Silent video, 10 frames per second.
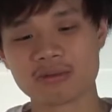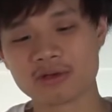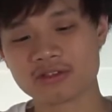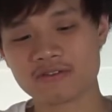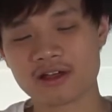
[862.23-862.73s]

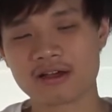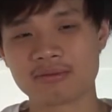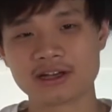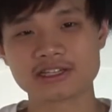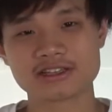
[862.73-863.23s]
most of our
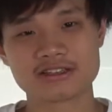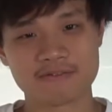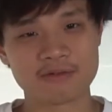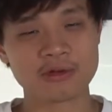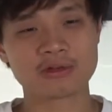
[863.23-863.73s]
impressions of
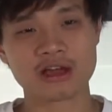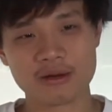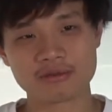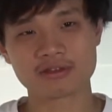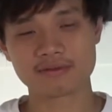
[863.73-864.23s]
food
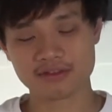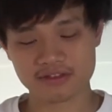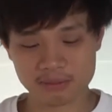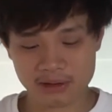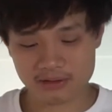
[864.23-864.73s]
comes from the
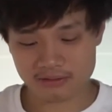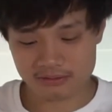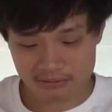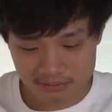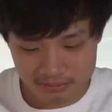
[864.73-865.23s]
smell.
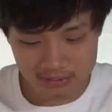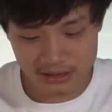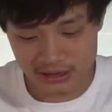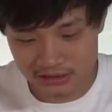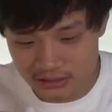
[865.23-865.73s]

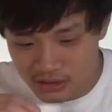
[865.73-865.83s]
But